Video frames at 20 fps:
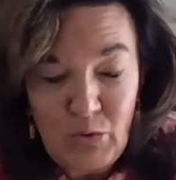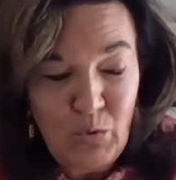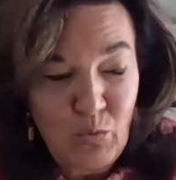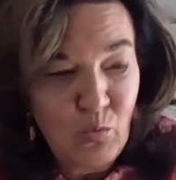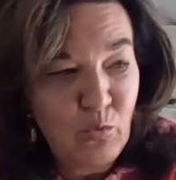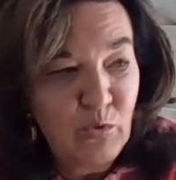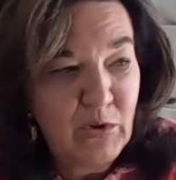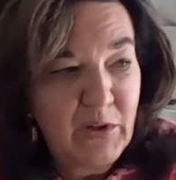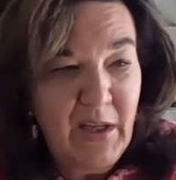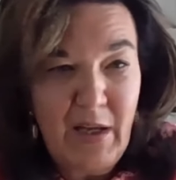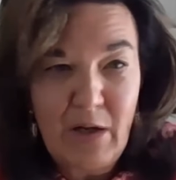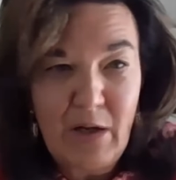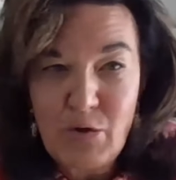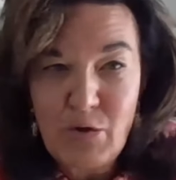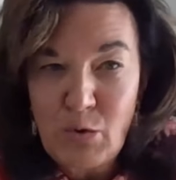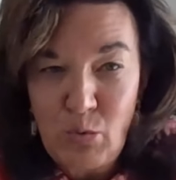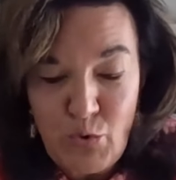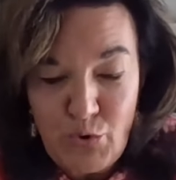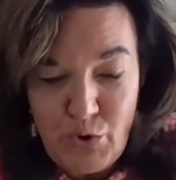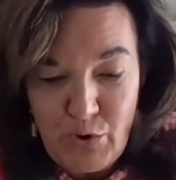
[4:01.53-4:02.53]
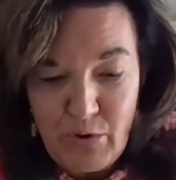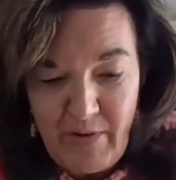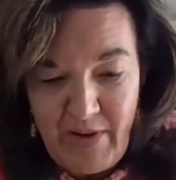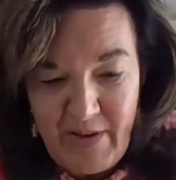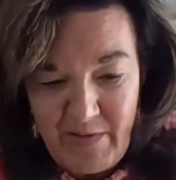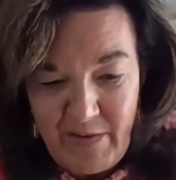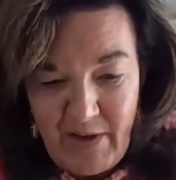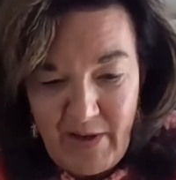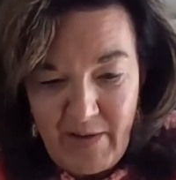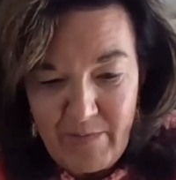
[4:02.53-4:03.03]
to the exclusion of
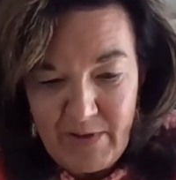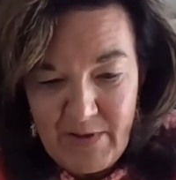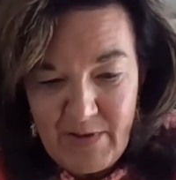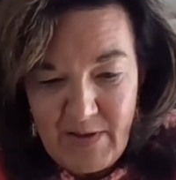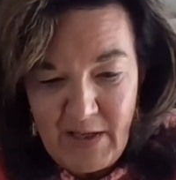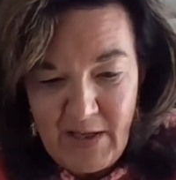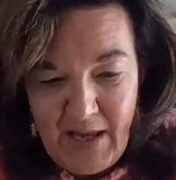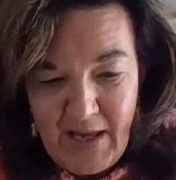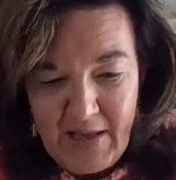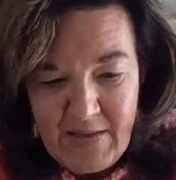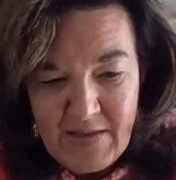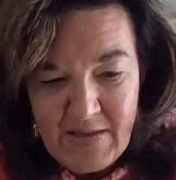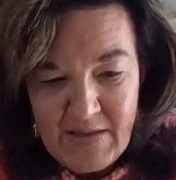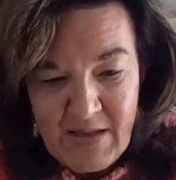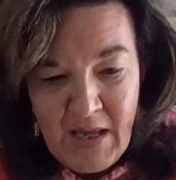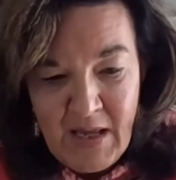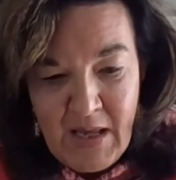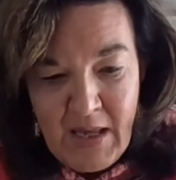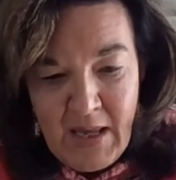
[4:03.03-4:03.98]
everything else.